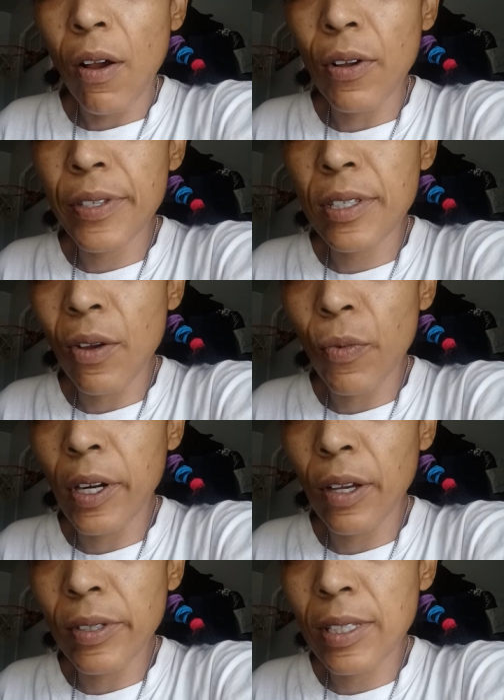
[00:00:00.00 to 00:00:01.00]
on
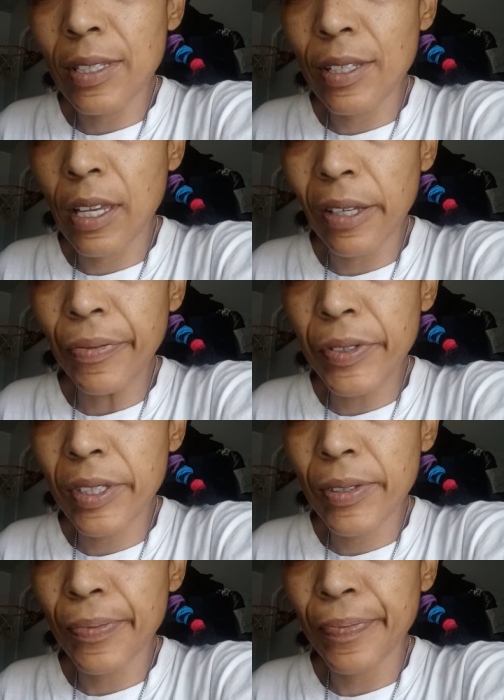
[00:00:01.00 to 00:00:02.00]
someone else's gifts